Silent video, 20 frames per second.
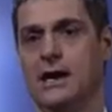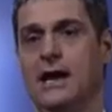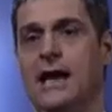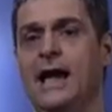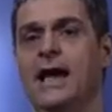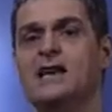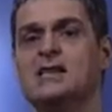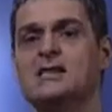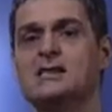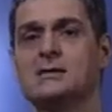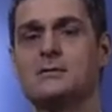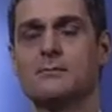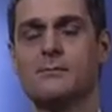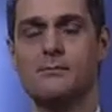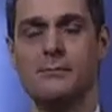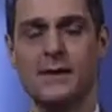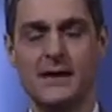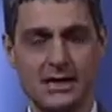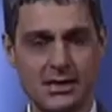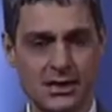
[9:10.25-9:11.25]
his
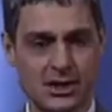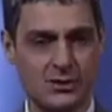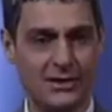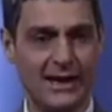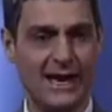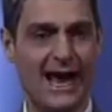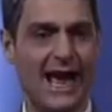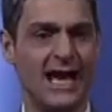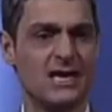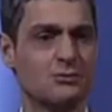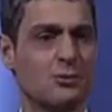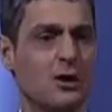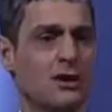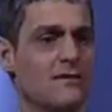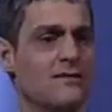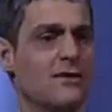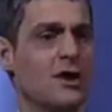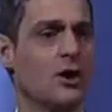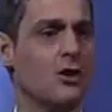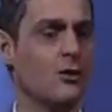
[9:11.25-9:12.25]
ministry as one
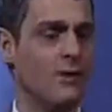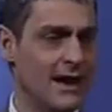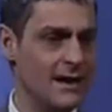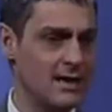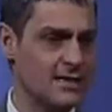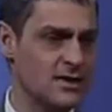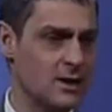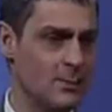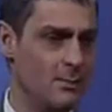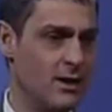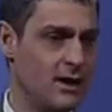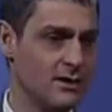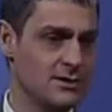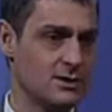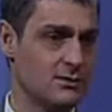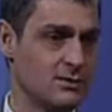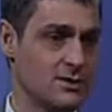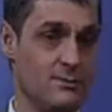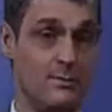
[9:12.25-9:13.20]
of the greatest apostles,